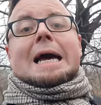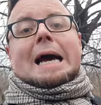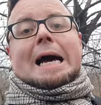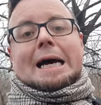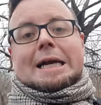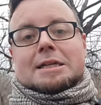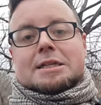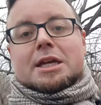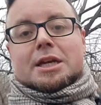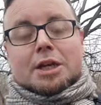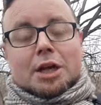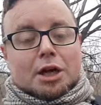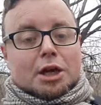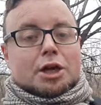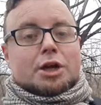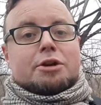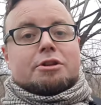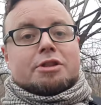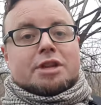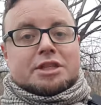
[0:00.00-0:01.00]
and
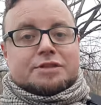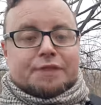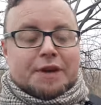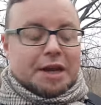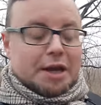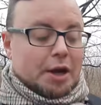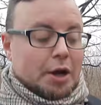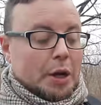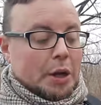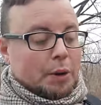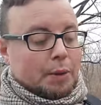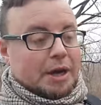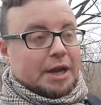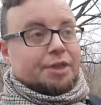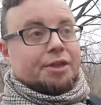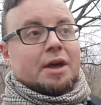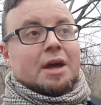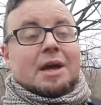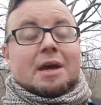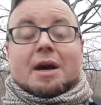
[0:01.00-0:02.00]
concluded this video
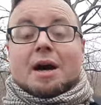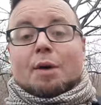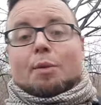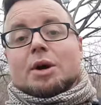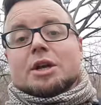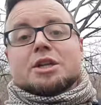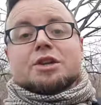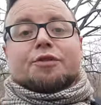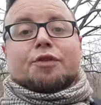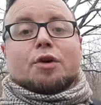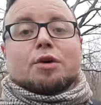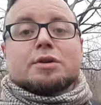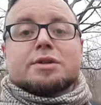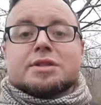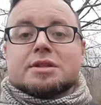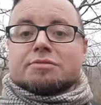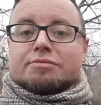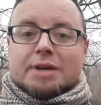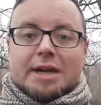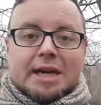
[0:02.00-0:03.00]
with a wonderful,
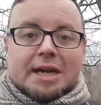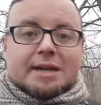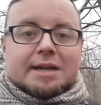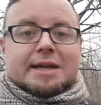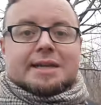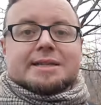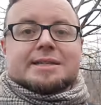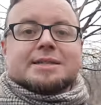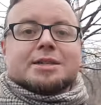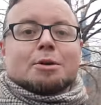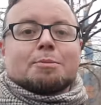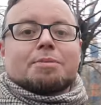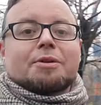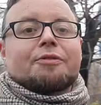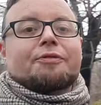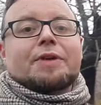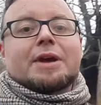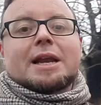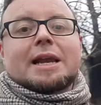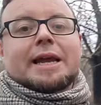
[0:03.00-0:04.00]
serene and sombre
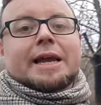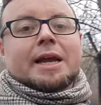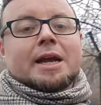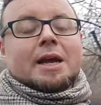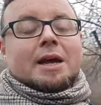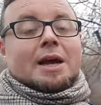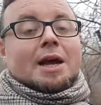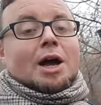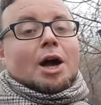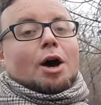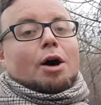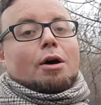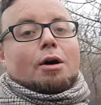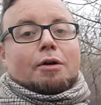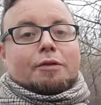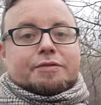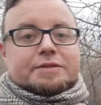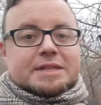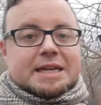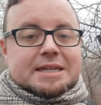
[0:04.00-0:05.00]
feeling
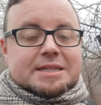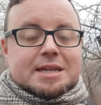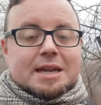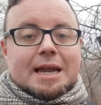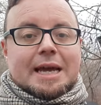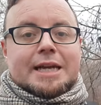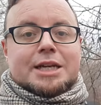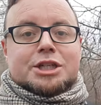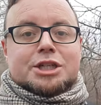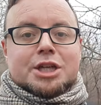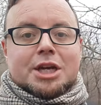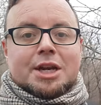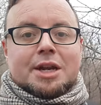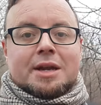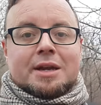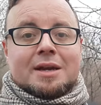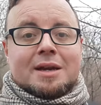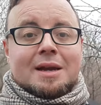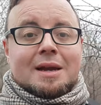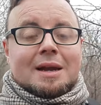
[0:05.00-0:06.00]
of desolation
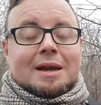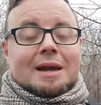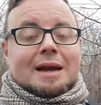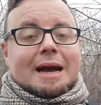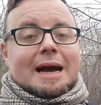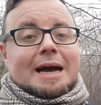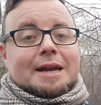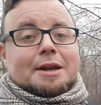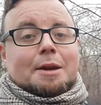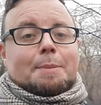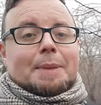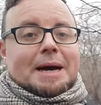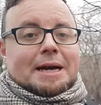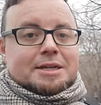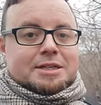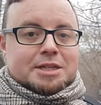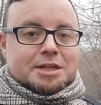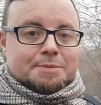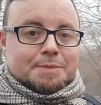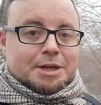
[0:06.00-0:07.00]
and
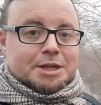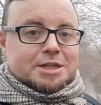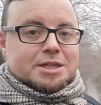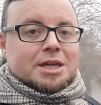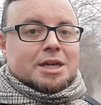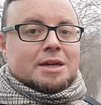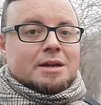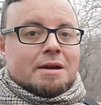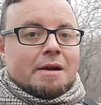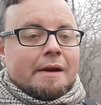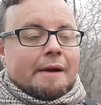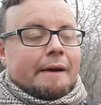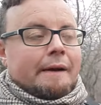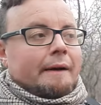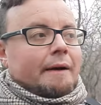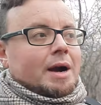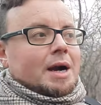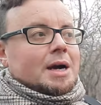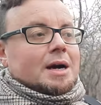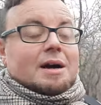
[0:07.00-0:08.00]
abandonment.
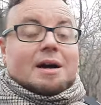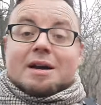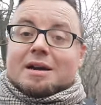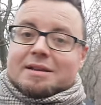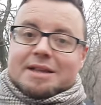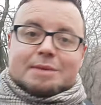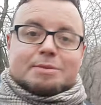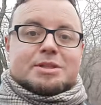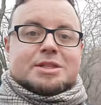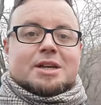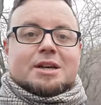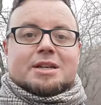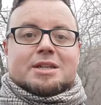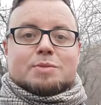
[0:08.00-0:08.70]
That was good